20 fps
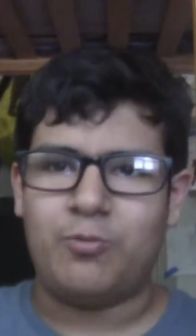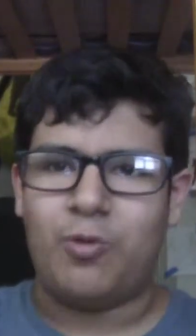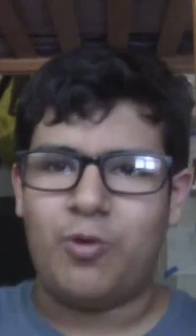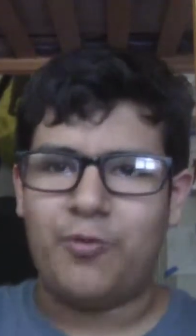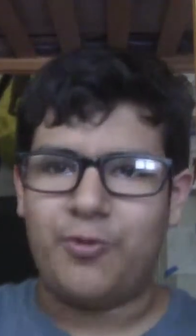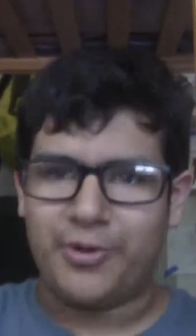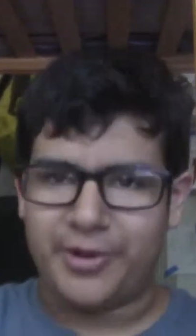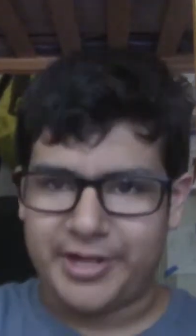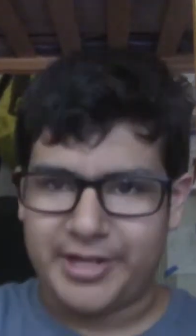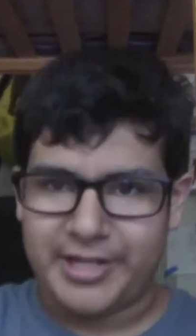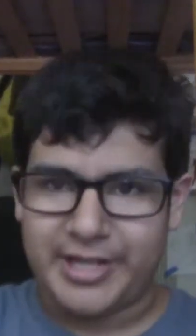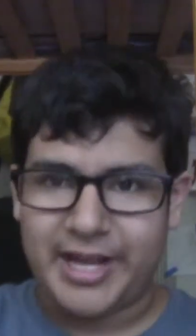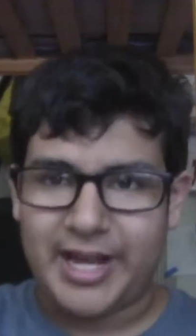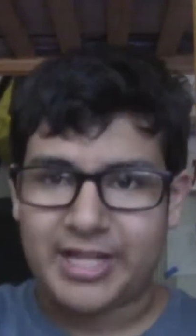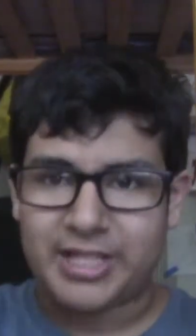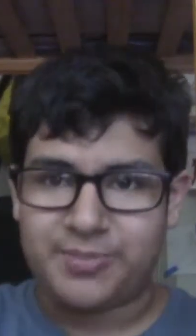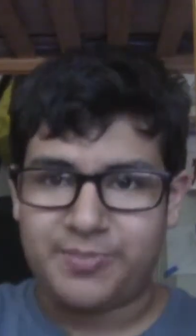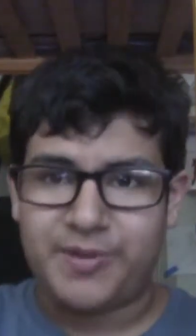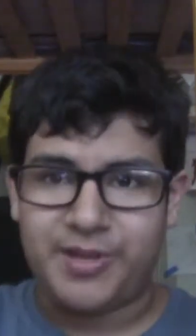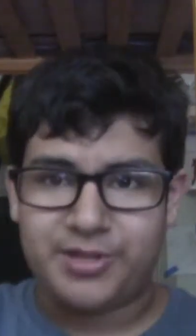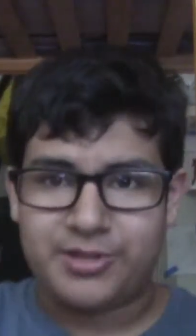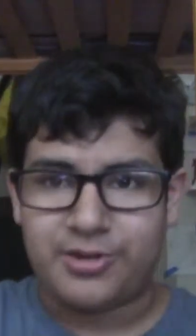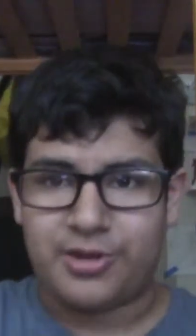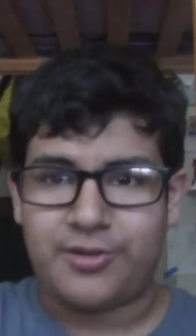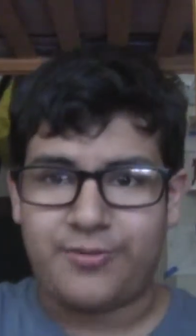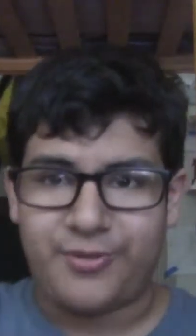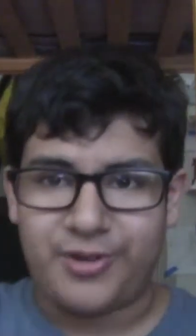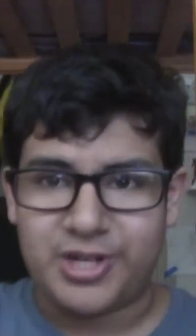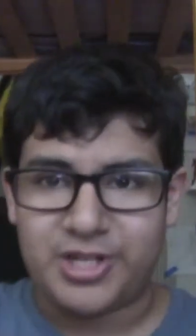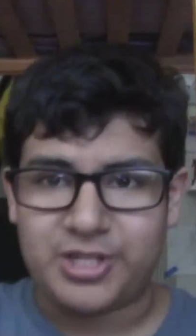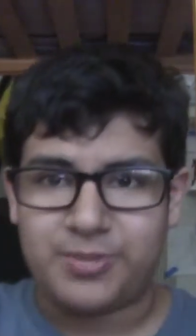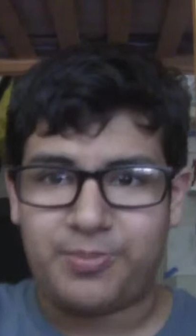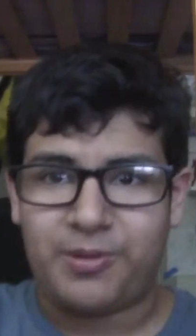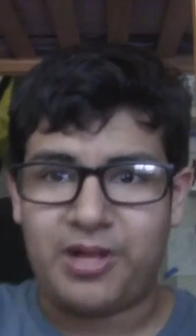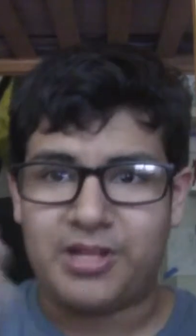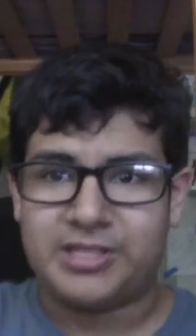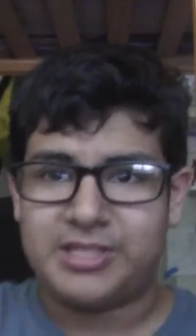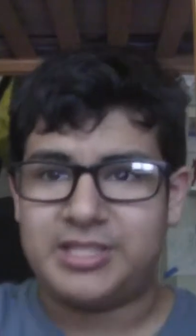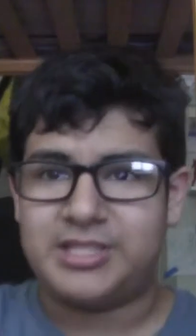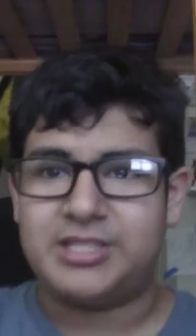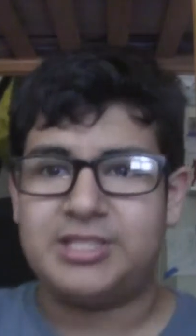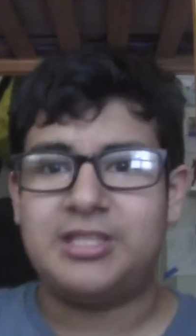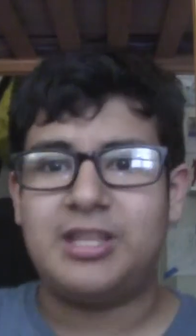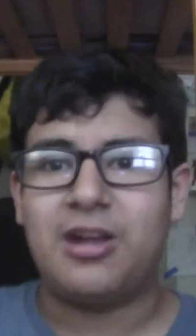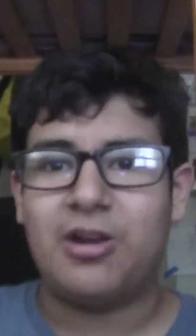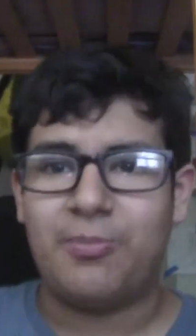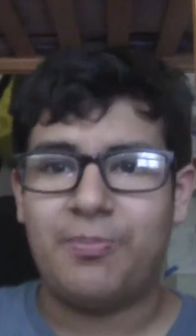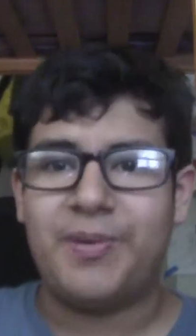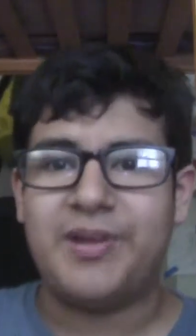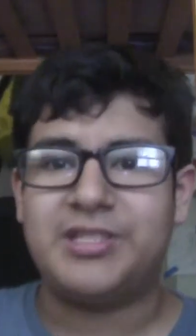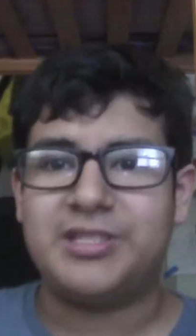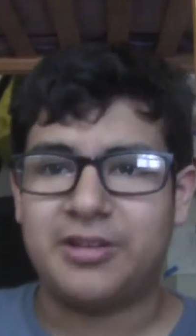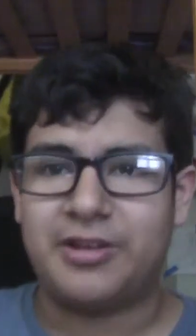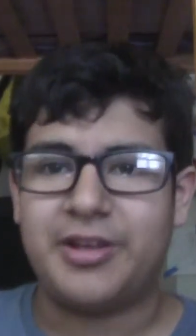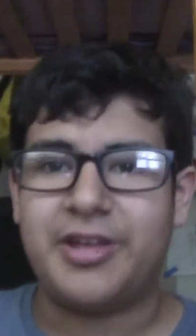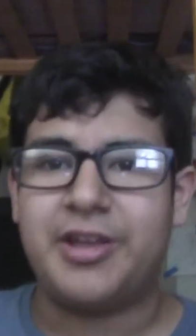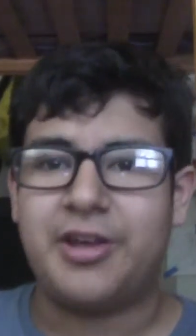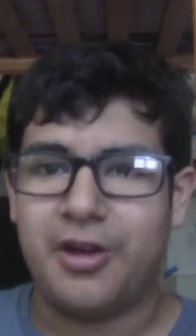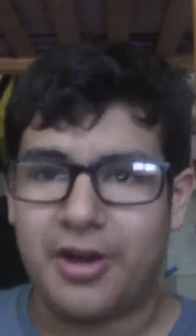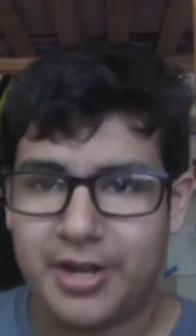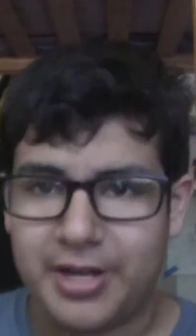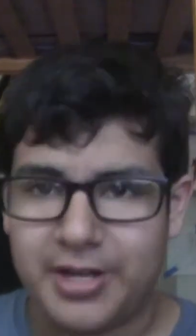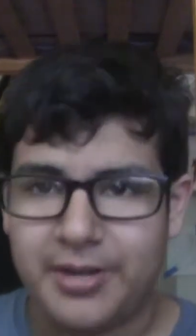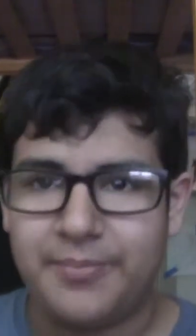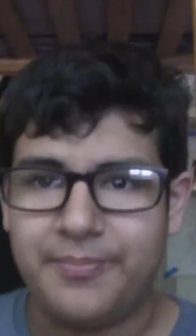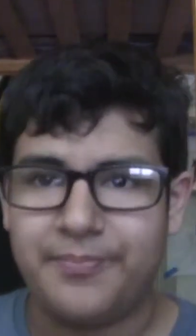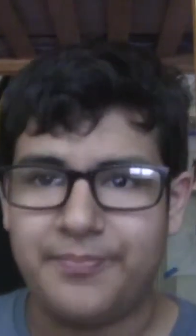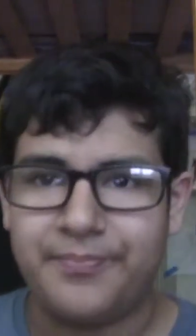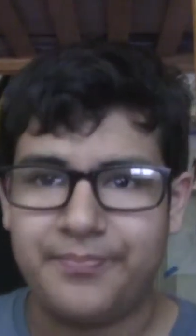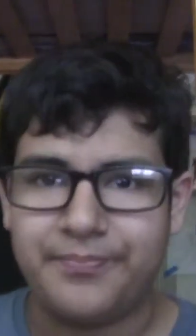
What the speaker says: and Wolverine in the X-Men Dark Phoenix plot, since they're basically good.